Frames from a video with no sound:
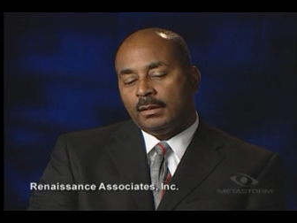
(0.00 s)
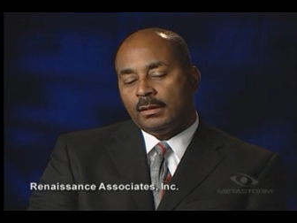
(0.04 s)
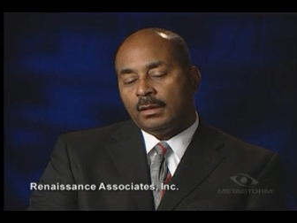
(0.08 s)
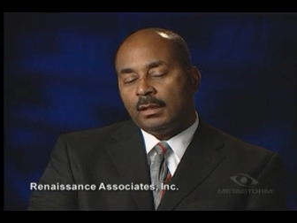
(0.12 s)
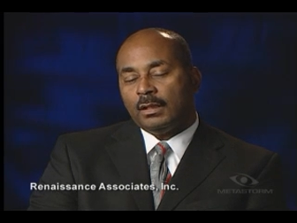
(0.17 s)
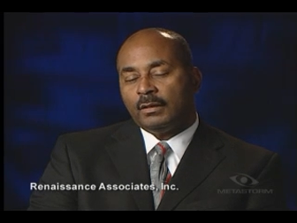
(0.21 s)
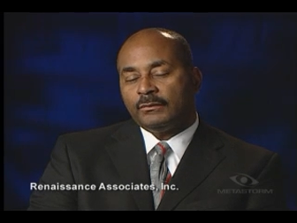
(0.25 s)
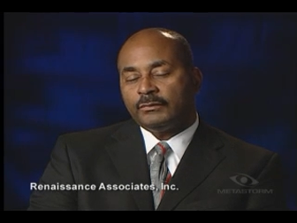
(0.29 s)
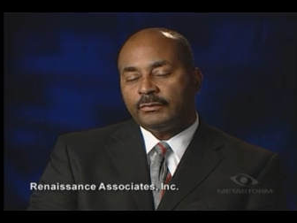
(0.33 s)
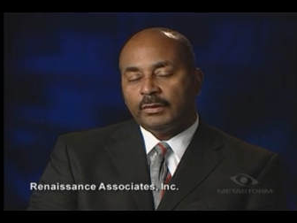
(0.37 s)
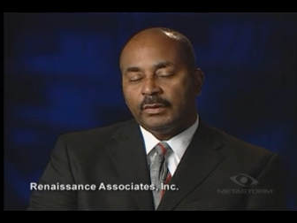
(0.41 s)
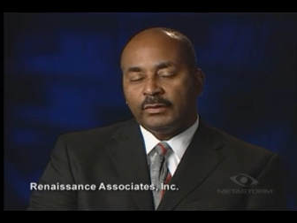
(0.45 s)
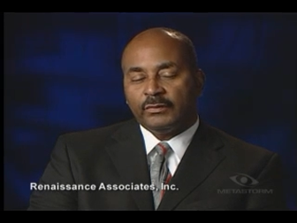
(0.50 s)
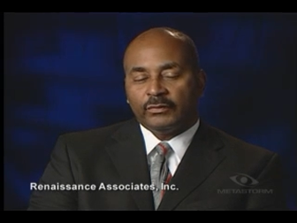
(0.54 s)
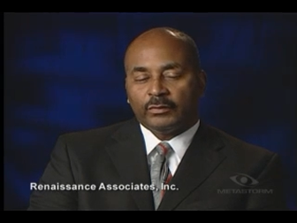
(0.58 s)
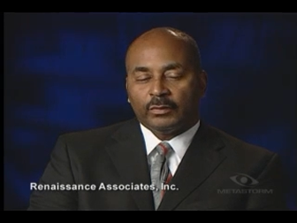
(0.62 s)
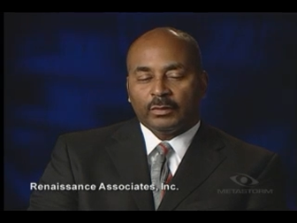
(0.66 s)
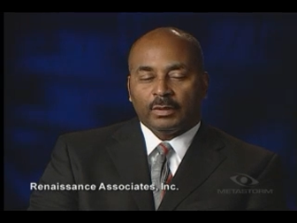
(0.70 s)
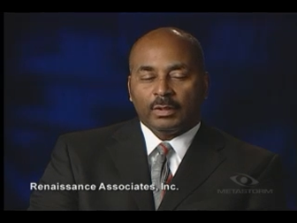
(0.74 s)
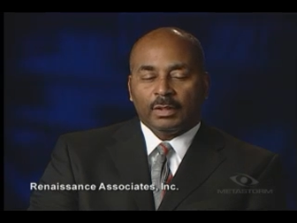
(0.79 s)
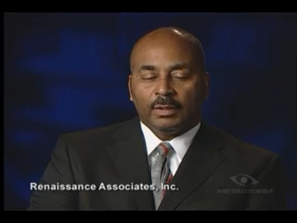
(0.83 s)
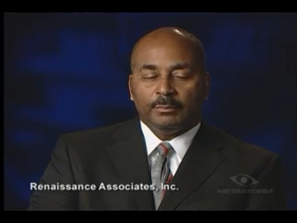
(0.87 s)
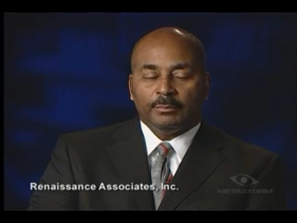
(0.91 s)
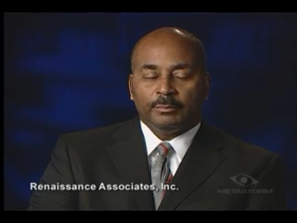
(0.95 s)
offerings
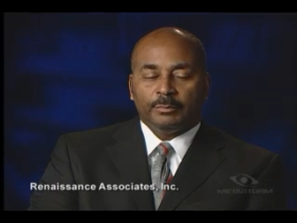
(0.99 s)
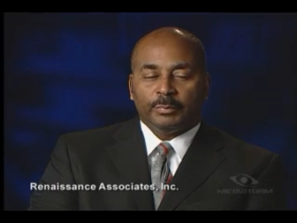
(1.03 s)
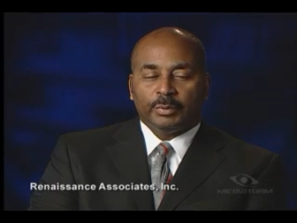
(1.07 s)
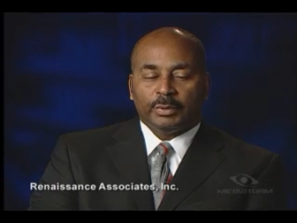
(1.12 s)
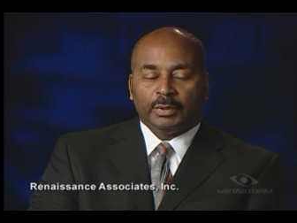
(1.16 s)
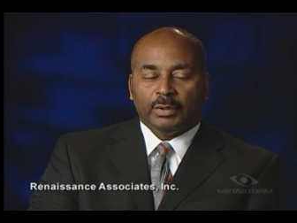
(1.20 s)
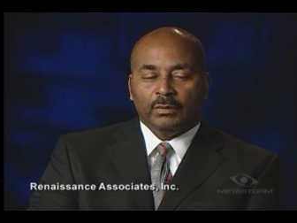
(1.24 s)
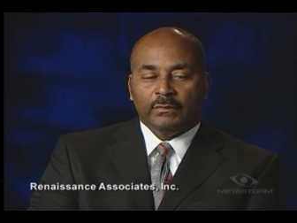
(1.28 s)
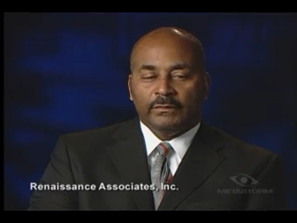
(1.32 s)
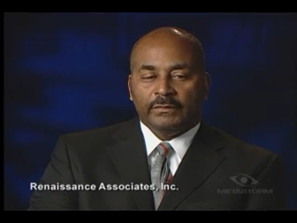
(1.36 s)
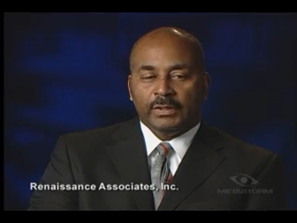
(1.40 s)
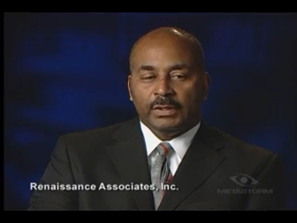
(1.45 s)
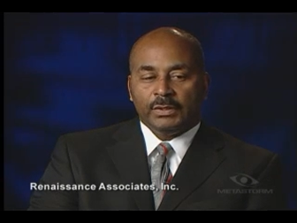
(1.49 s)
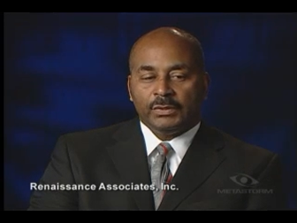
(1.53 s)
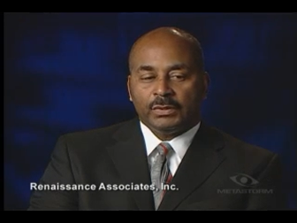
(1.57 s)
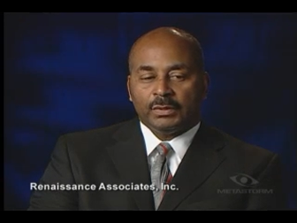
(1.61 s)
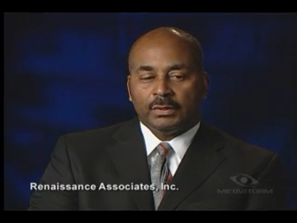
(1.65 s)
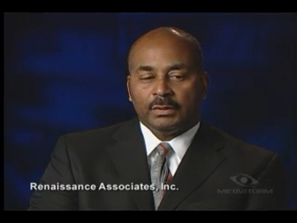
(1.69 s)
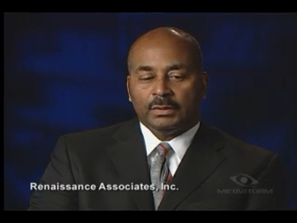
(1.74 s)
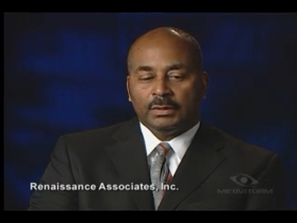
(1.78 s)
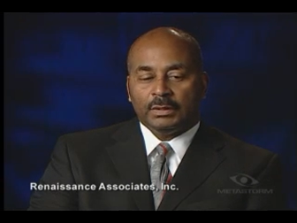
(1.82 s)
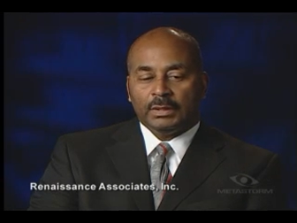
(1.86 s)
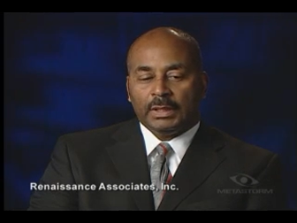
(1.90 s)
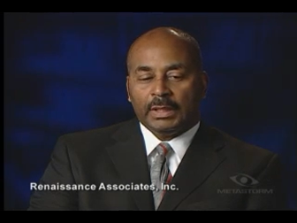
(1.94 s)
from
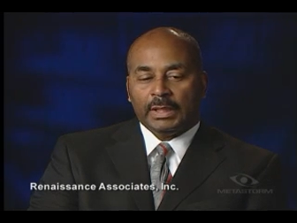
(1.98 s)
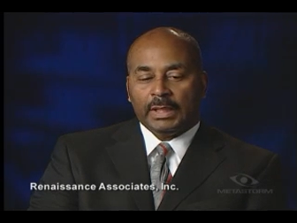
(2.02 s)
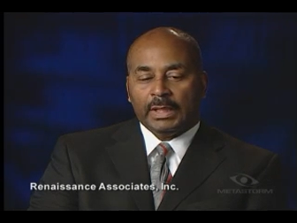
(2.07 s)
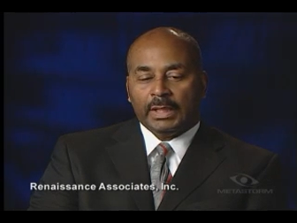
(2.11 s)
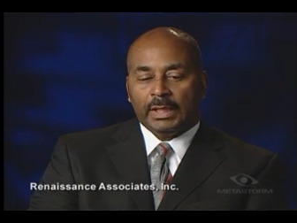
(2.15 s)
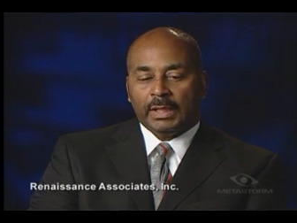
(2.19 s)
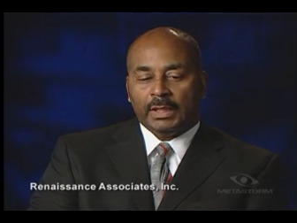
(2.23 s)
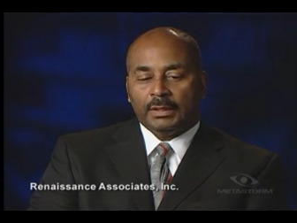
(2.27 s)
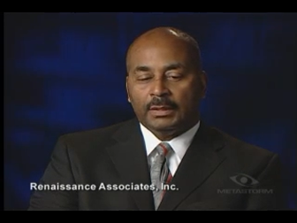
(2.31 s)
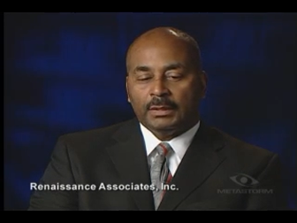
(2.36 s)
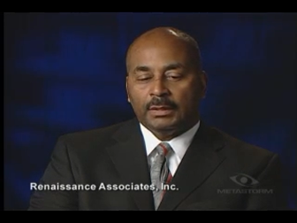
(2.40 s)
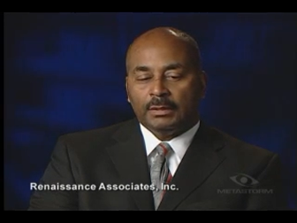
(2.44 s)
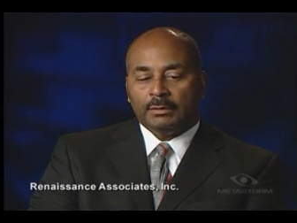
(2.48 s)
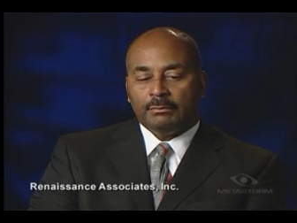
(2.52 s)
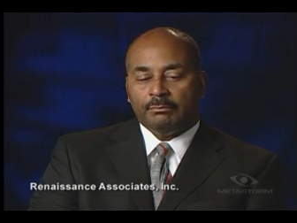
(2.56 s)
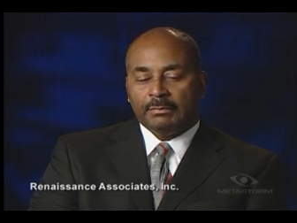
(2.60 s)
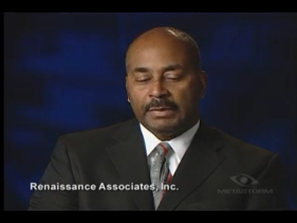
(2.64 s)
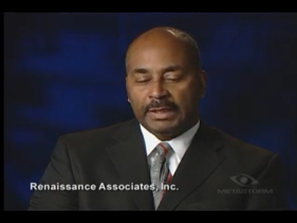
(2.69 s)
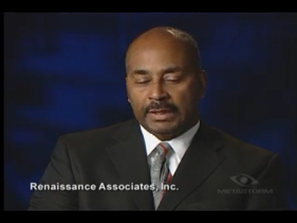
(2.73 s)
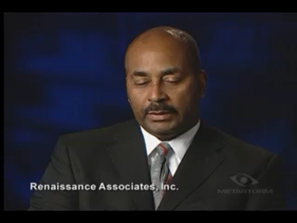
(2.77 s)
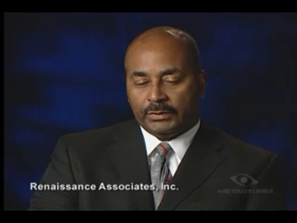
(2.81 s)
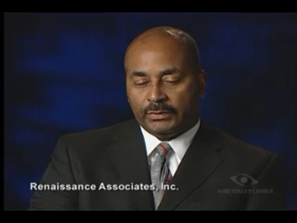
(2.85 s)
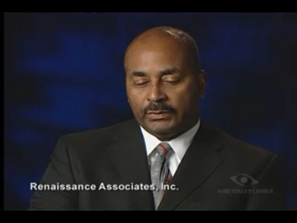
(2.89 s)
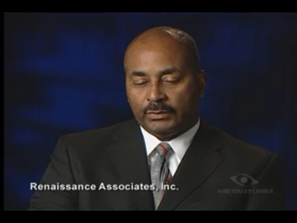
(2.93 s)
Provision and
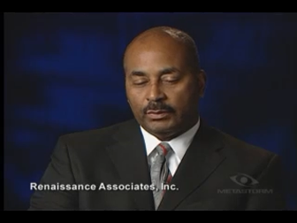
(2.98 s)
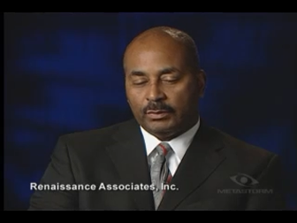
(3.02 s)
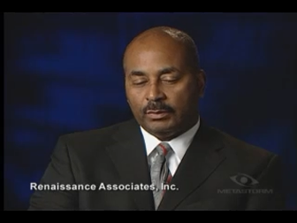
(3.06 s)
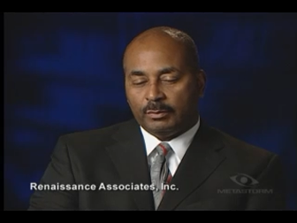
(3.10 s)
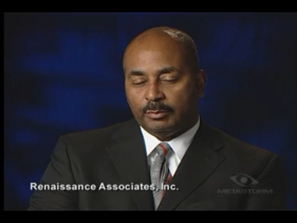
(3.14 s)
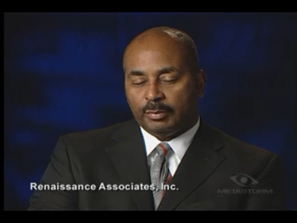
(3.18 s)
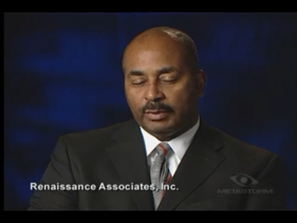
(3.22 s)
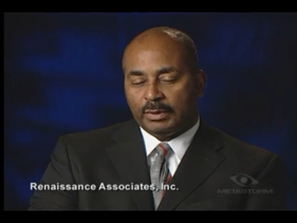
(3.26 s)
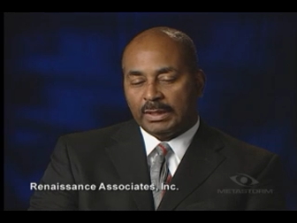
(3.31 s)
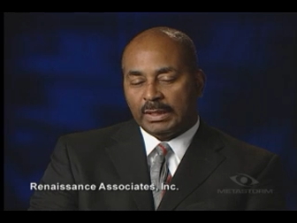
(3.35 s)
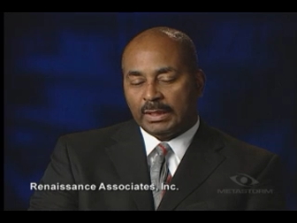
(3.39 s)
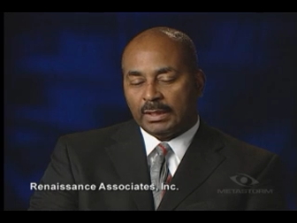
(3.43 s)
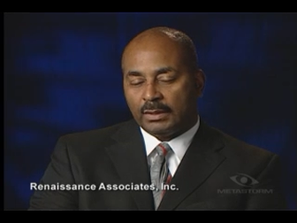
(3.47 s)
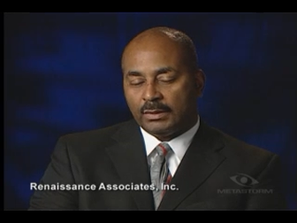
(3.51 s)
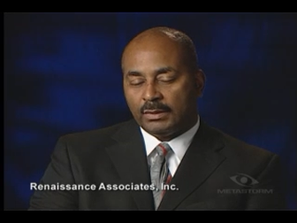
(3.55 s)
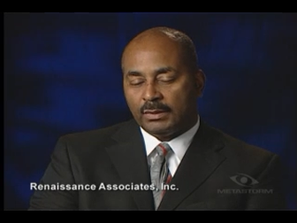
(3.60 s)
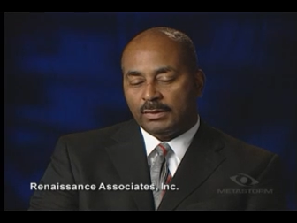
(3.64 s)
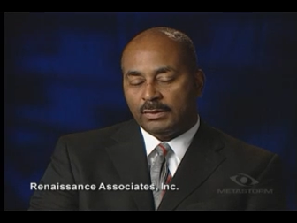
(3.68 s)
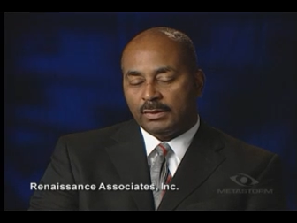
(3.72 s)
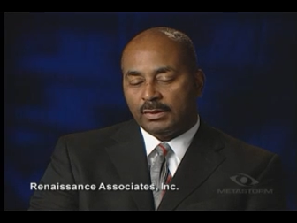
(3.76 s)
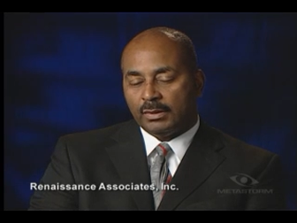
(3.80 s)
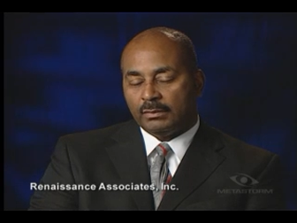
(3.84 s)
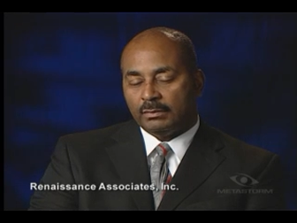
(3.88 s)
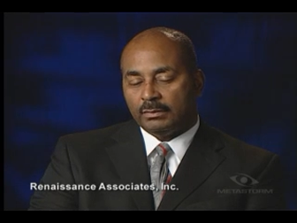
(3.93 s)
Metastorm products
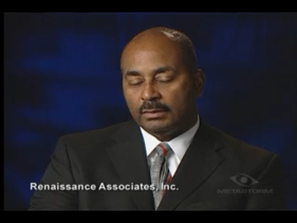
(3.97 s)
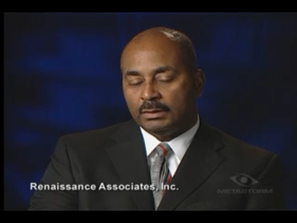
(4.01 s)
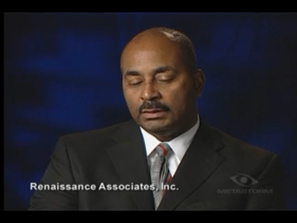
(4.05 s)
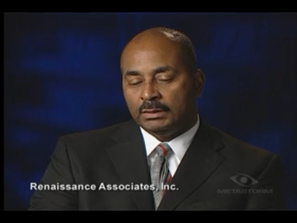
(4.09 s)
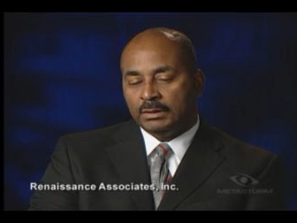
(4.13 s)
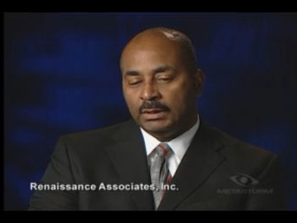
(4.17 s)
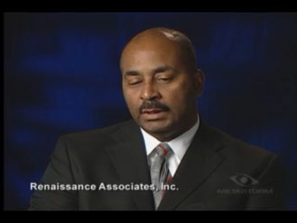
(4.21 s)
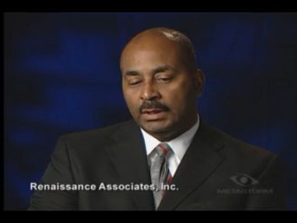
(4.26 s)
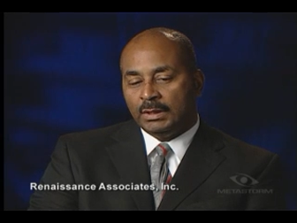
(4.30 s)
in general